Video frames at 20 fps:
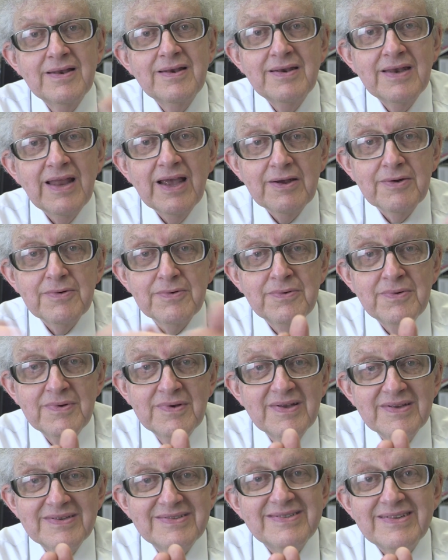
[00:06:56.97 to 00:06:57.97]
now
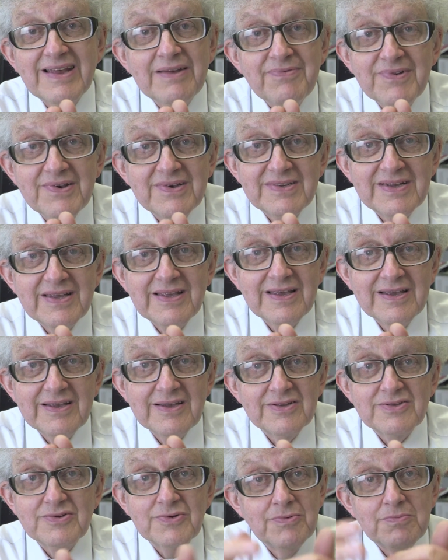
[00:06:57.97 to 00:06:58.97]
70
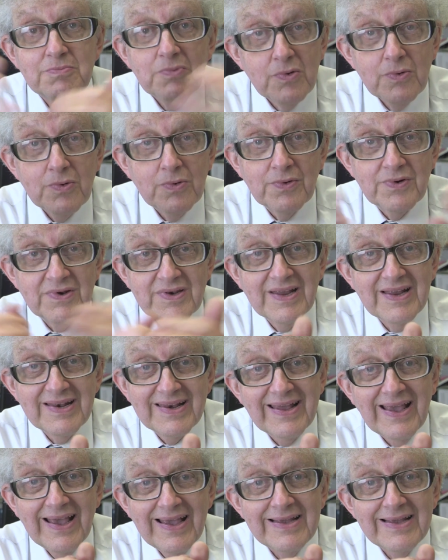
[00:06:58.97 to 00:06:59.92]
years or more, nearly